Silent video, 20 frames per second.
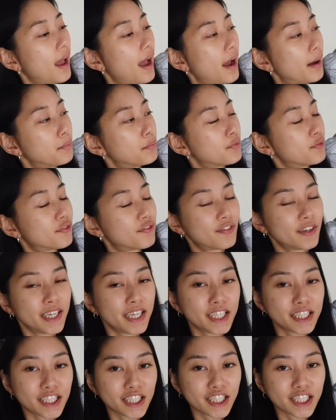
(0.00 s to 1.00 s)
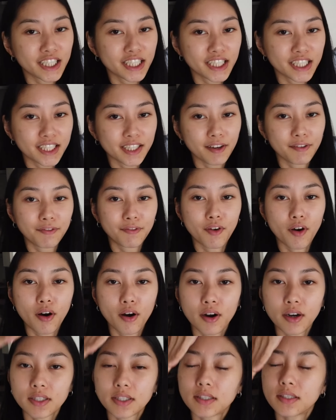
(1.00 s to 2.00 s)
I'm finished
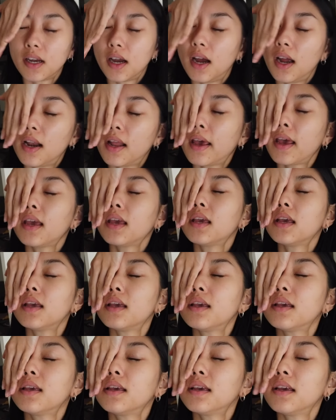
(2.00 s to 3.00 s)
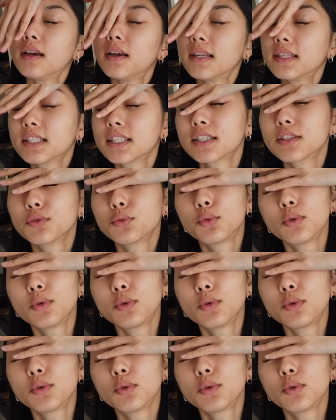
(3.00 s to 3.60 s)
for today. It's